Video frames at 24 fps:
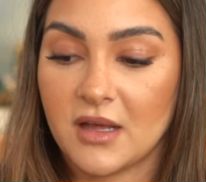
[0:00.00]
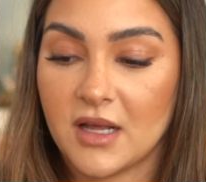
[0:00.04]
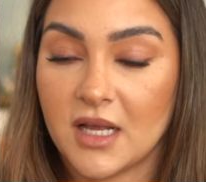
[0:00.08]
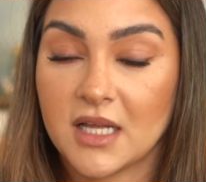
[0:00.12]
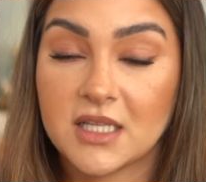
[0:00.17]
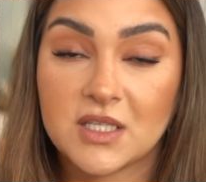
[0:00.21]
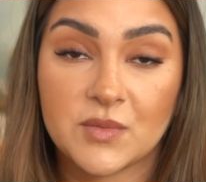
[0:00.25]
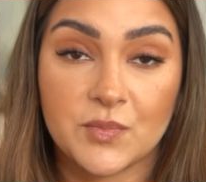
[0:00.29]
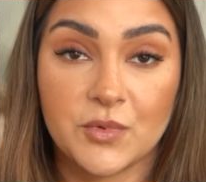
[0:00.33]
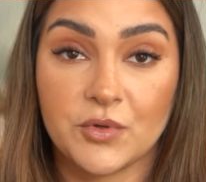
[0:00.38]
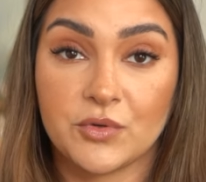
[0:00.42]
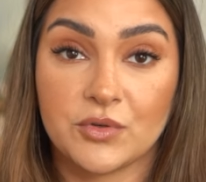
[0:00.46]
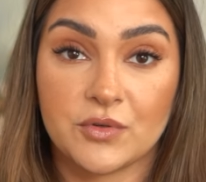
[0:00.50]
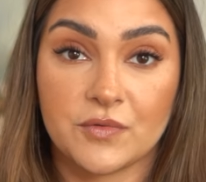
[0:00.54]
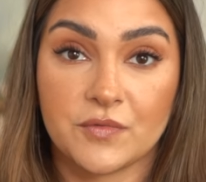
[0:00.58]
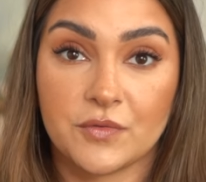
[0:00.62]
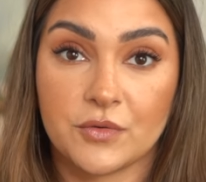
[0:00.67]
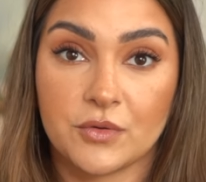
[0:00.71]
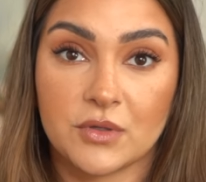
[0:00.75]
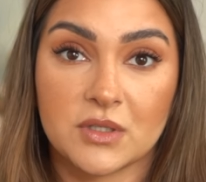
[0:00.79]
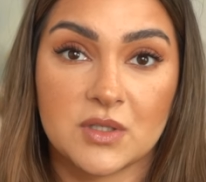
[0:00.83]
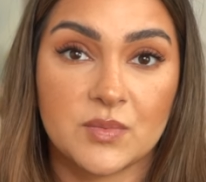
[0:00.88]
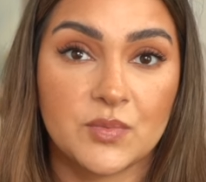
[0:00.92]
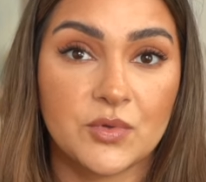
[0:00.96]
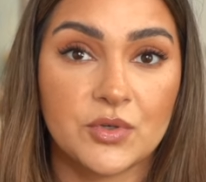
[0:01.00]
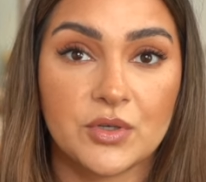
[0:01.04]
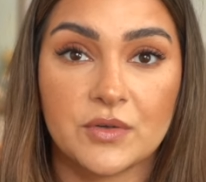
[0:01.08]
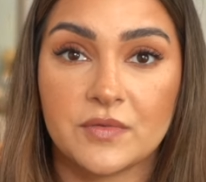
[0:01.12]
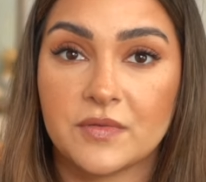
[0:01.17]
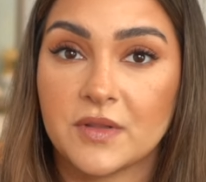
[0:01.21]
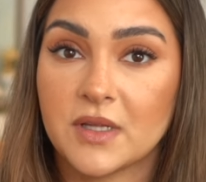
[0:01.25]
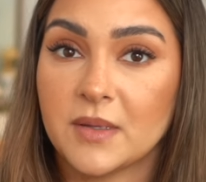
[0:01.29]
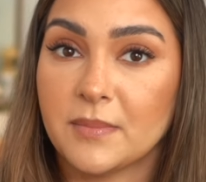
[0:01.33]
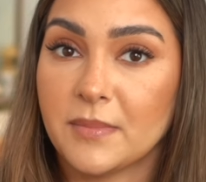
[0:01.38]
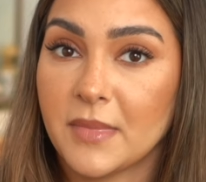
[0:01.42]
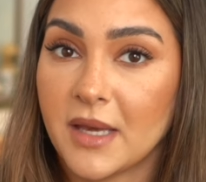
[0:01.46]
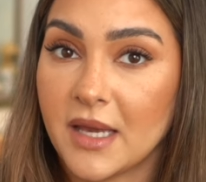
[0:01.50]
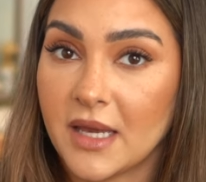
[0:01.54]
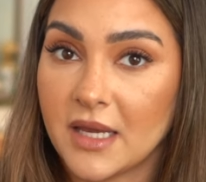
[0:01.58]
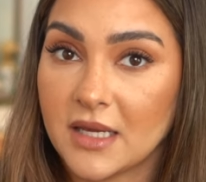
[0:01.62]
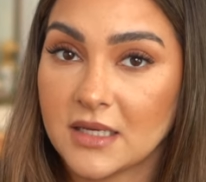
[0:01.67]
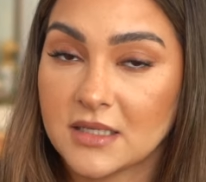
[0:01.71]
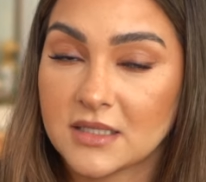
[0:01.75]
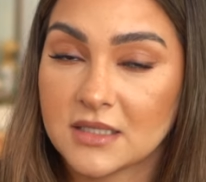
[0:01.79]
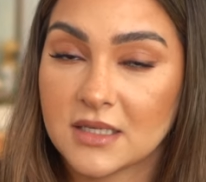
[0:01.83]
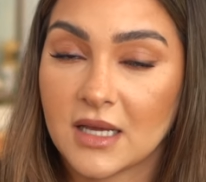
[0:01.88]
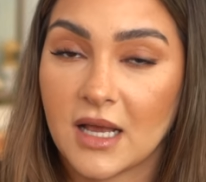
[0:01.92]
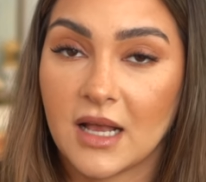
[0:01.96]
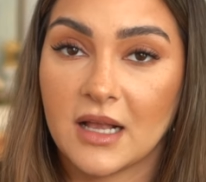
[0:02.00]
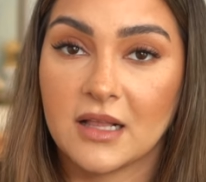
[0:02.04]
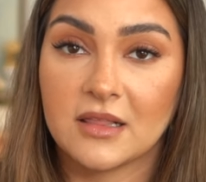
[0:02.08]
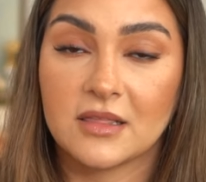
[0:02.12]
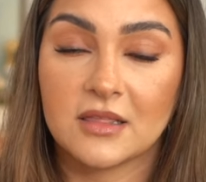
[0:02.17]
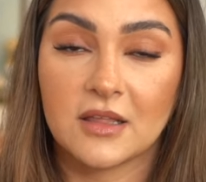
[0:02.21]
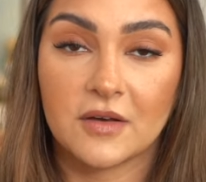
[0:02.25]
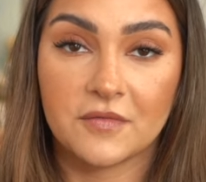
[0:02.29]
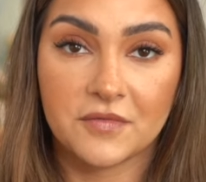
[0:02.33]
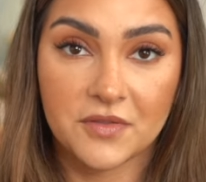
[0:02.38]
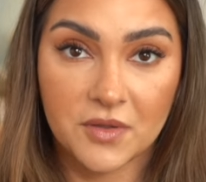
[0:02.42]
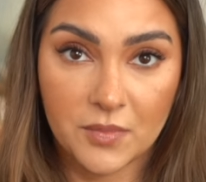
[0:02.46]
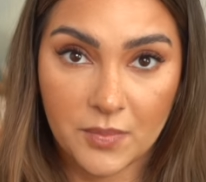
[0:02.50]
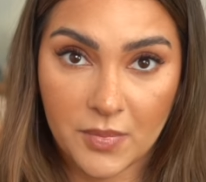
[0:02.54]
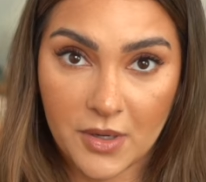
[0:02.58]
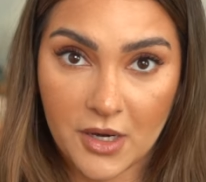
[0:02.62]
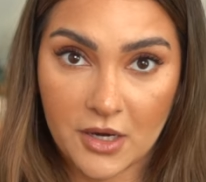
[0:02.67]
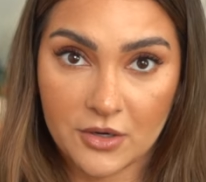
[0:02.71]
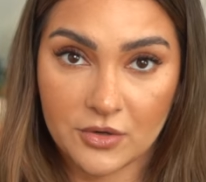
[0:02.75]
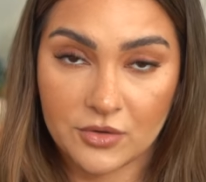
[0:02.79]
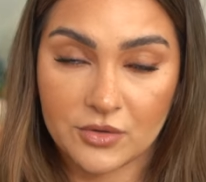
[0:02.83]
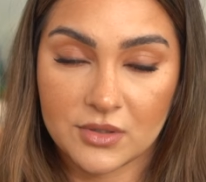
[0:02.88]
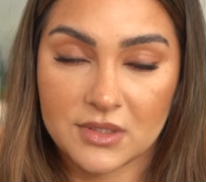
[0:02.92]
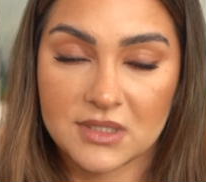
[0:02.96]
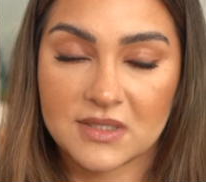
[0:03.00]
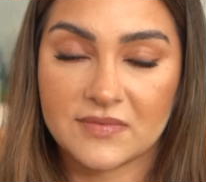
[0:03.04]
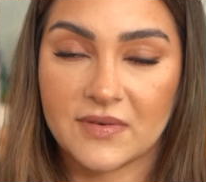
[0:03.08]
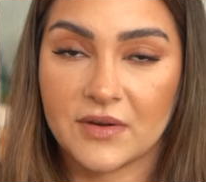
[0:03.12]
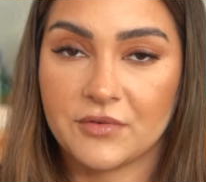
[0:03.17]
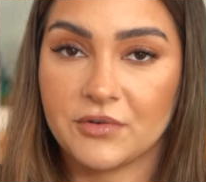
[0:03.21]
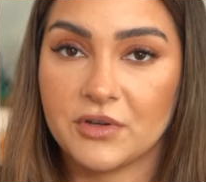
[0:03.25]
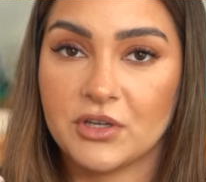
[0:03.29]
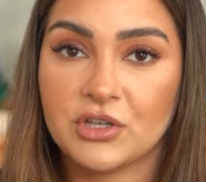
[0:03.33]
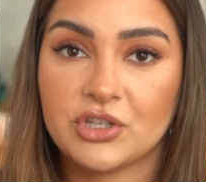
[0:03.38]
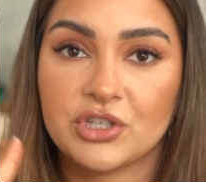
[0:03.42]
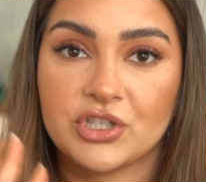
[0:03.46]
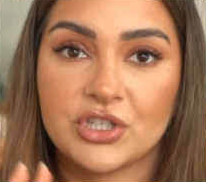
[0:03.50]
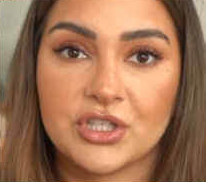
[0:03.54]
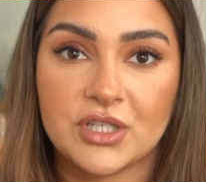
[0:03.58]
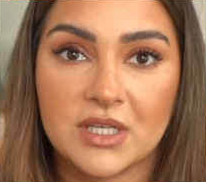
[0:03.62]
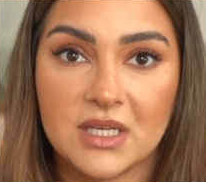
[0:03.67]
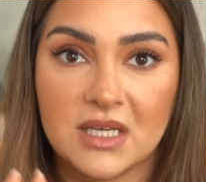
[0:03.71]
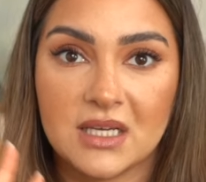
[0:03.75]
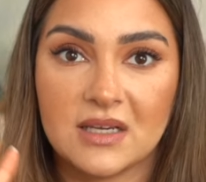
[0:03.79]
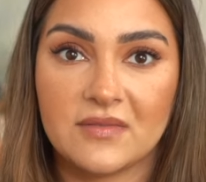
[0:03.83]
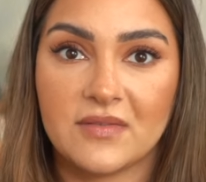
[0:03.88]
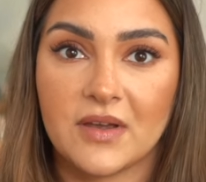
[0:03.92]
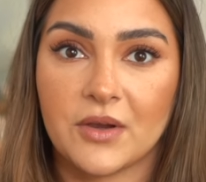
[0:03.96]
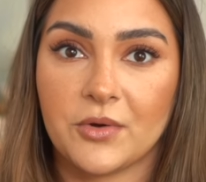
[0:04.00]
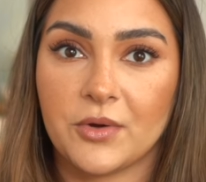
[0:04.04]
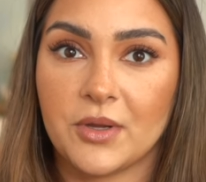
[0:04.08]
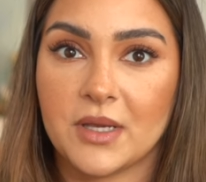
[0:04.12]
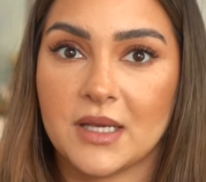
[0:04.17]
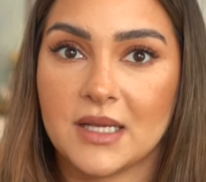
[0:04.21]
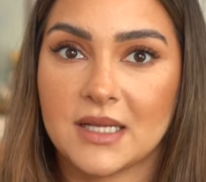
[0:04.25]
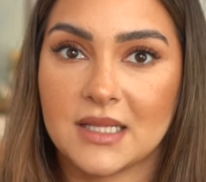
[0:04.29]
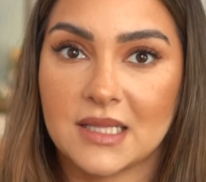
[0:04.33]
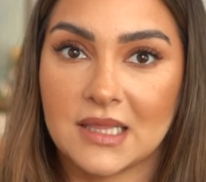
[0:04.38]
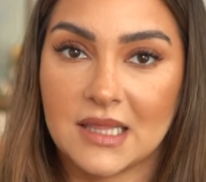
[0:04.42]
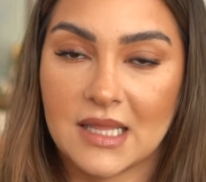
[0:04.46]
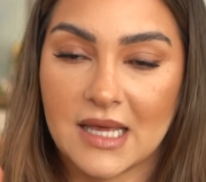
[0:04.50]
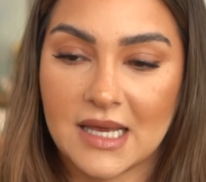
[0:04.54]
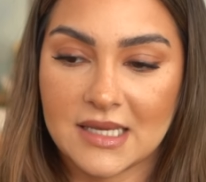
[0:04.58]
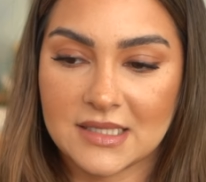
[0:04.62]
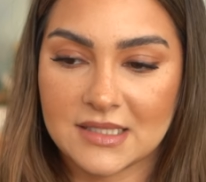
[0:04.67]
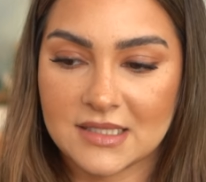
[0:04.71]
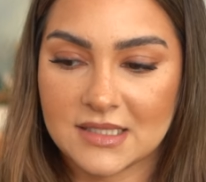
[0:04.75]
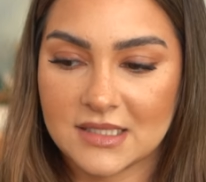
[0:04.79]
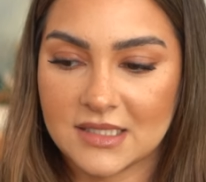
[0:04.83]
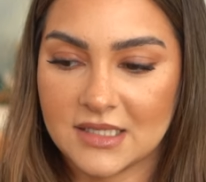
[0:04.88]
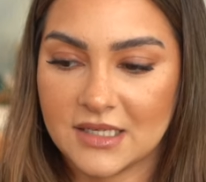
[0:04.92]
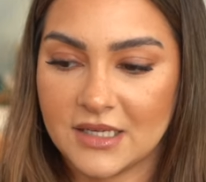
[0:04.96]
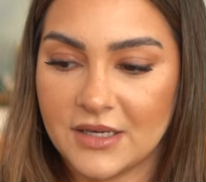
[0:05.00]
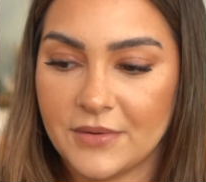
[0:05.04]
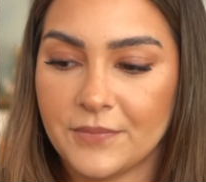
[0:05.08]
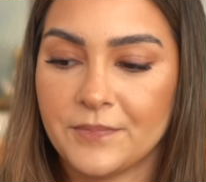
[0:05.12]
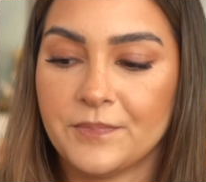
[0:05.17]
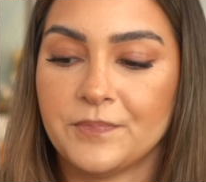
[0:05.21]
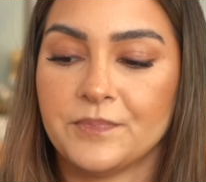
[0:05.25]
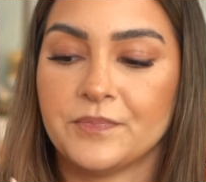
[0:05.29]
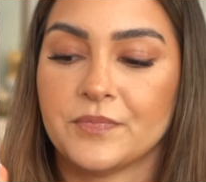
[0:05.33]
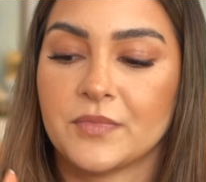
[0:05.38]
It's beautiful. It's beautifully made. I love the bottle. It's very chic, very classy.